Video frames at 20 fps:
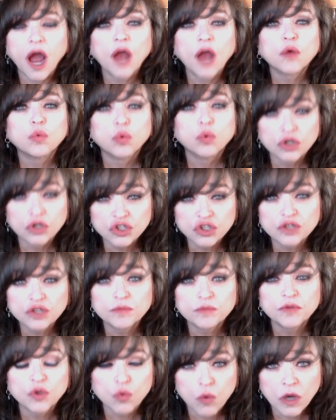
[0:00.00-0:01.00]
I
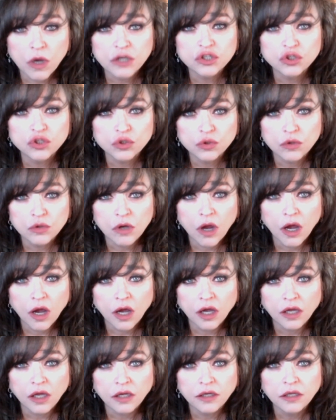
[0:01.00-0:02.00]
worship the one true
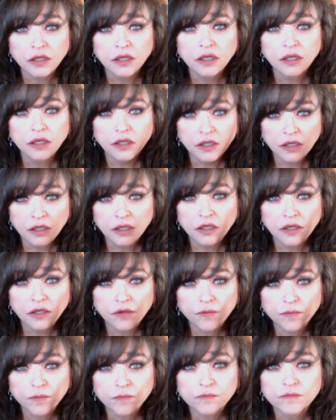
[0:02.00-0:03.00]
God
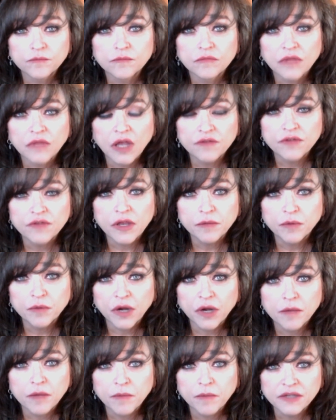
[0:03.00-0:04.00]
of
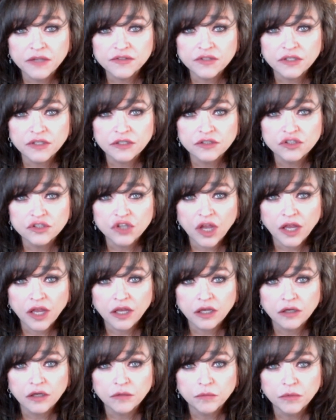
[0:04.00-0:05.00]
Abraham, Isaac, and
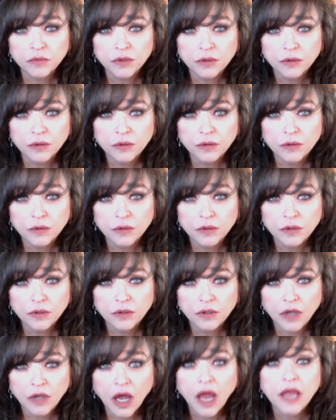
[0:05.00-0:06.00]
Jacob.
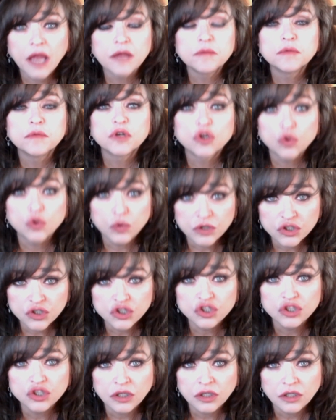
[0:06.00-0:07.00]
I am a
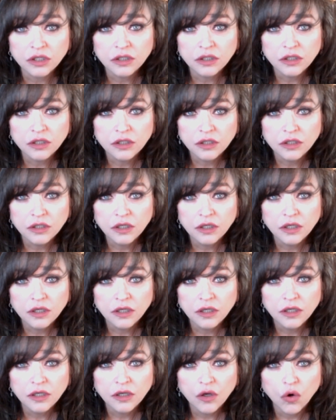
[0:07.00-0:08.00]
Christian
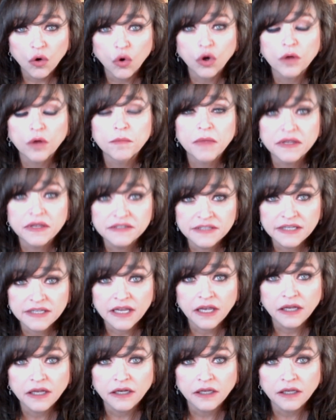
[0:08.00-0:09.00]
or a
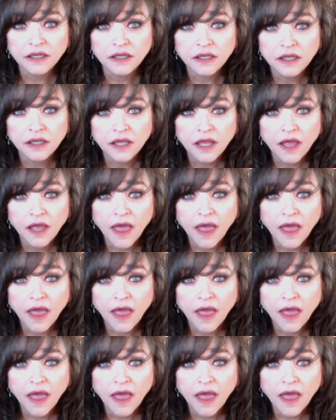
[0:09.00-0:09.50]
Messianic.